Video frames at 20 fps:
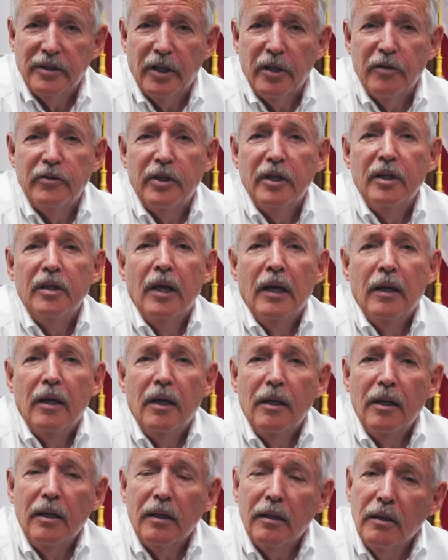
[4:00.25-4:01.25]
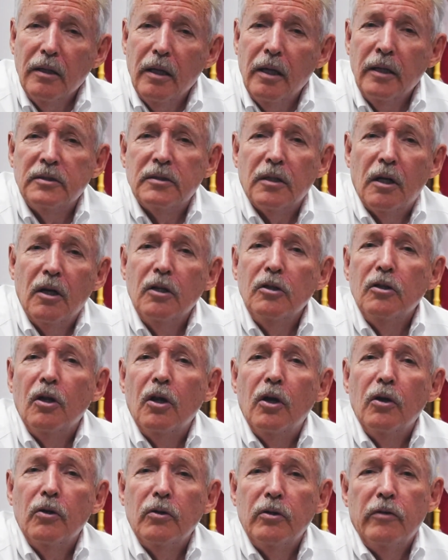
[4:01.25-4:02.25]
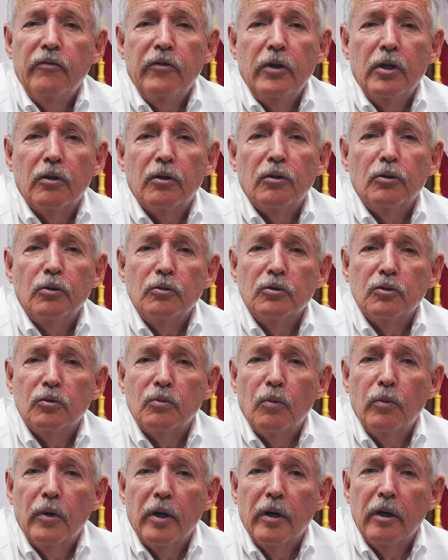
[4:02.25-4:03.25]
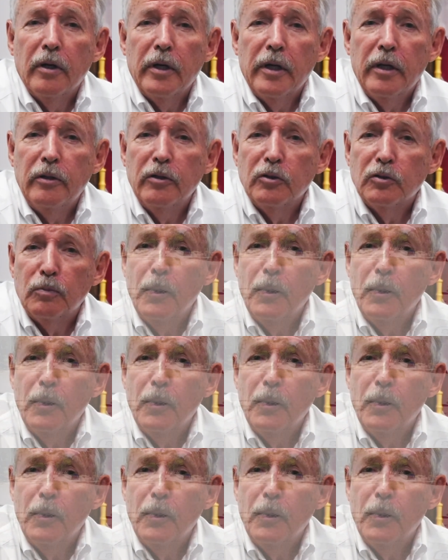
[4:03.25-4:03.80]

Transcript: safety, let's unload the vehicles where it is